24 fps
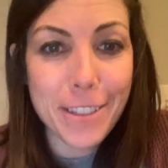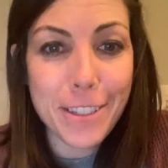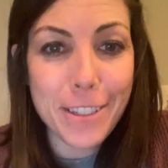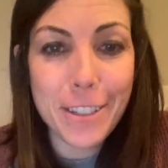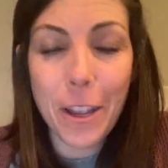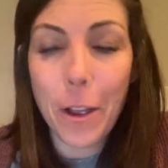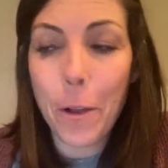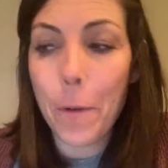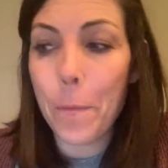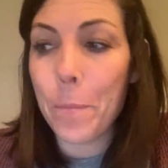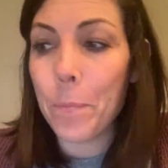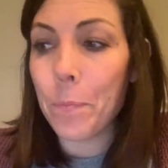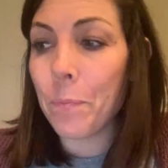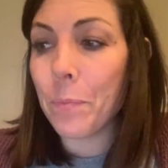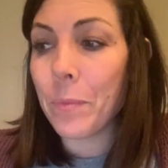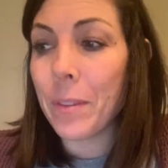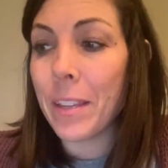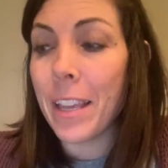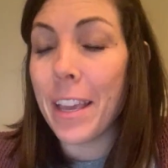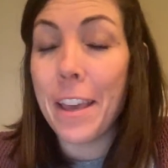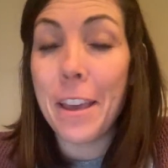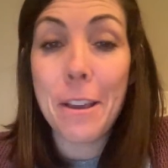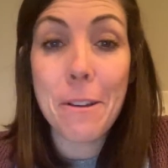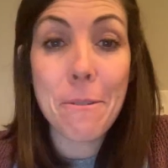So
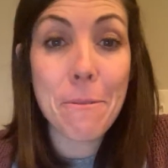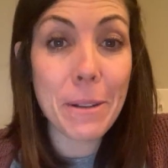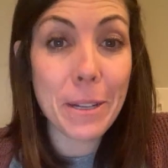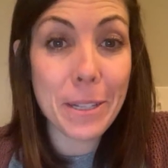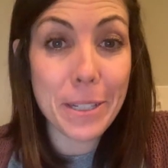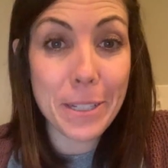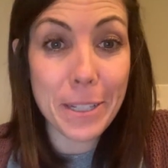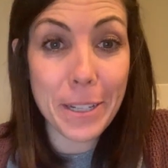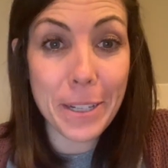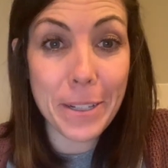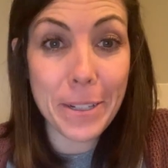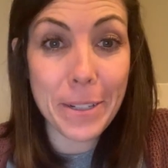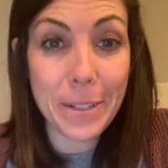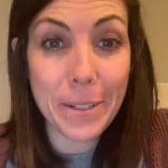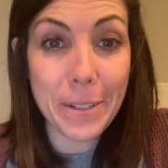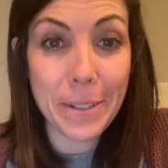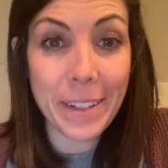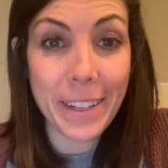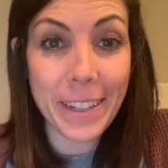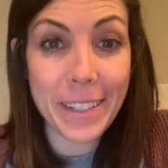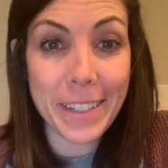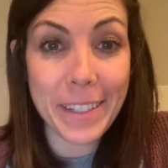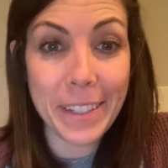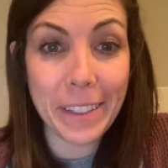we do
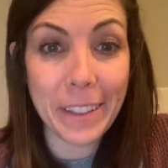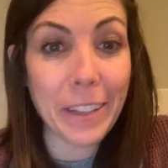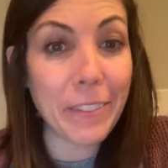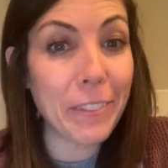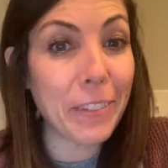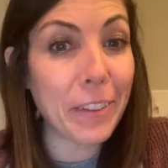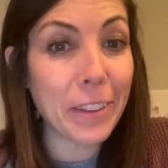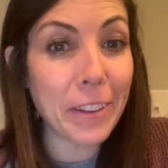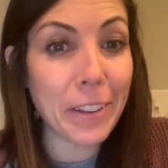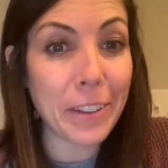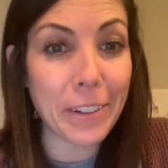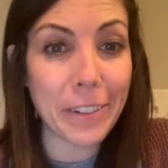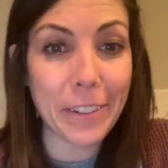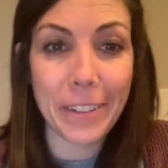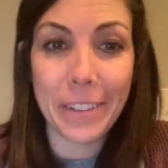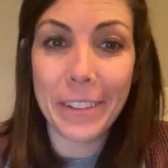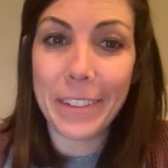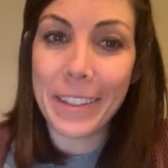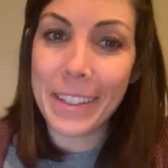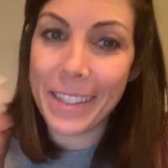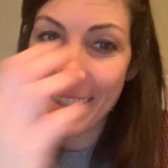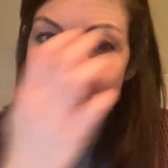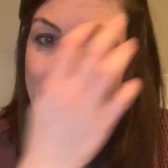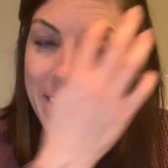get to live a little.
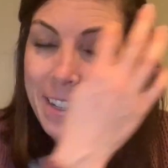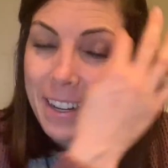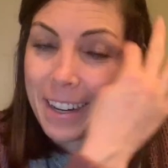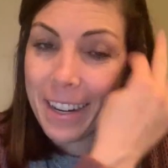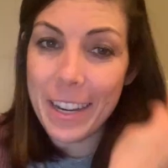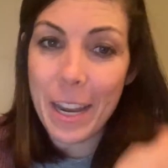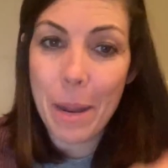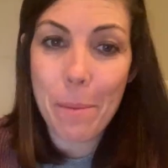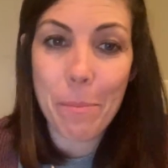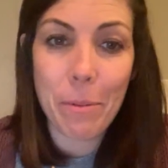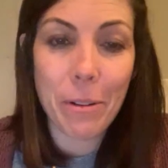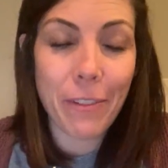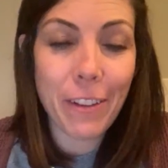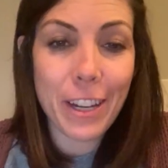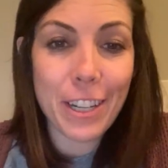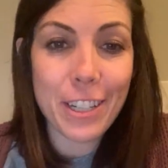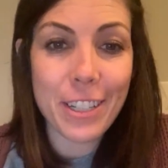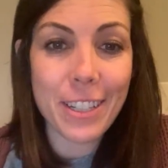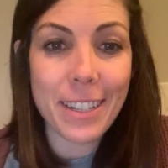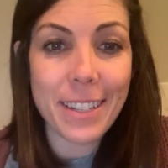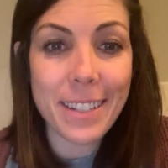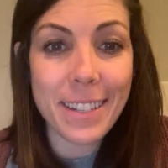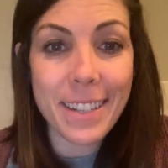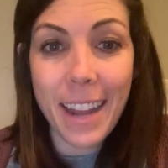This is not a
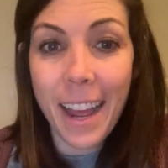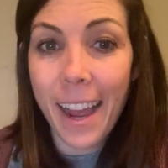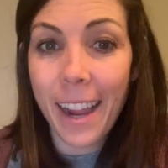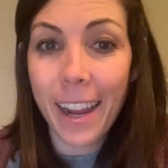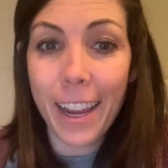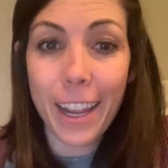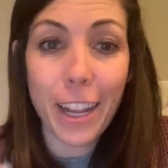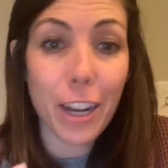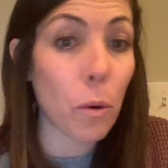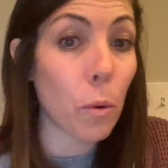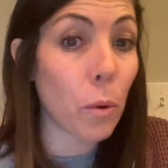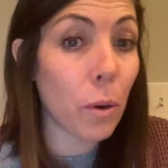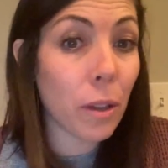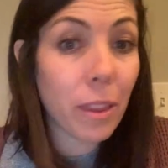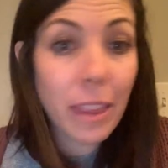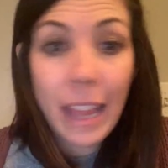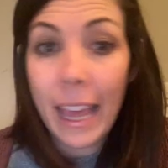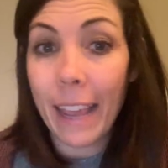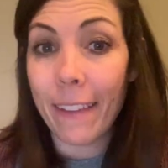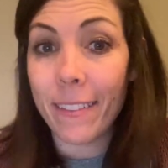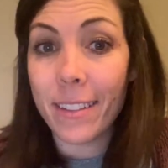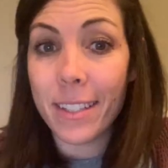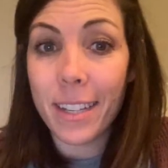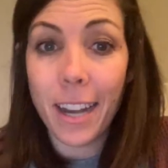deprivation diet or
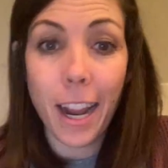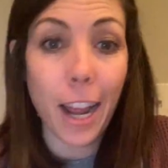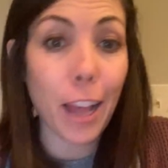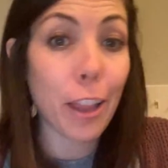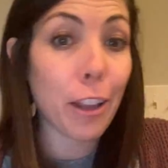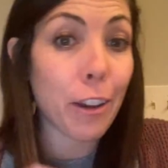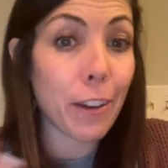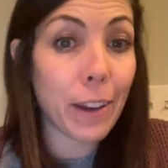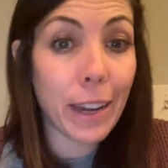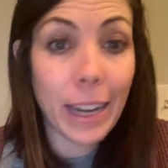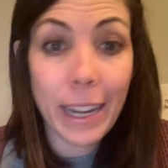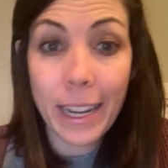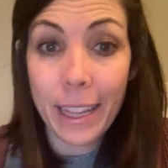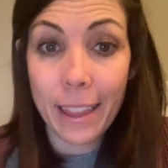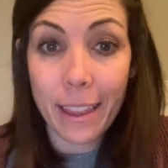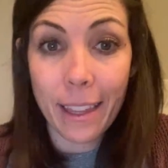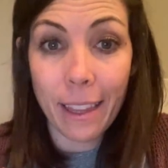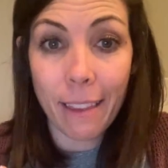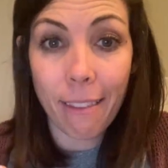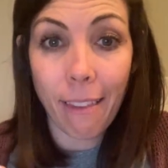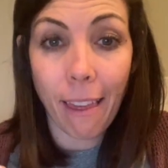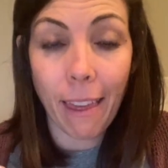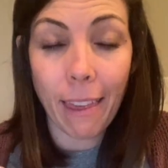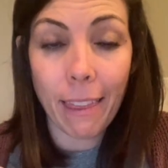lifestyle or
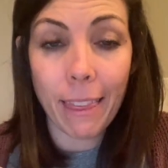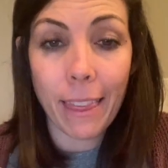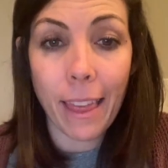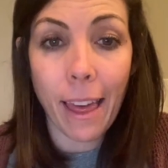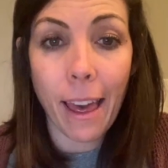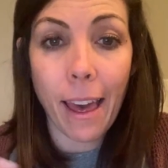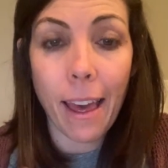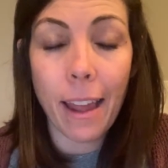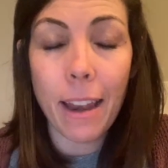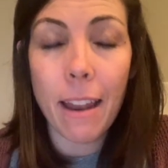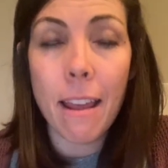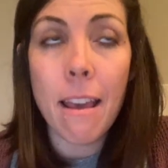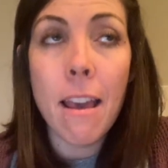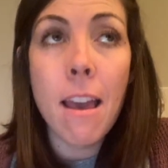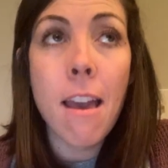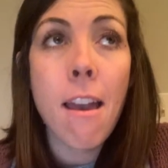anything like that.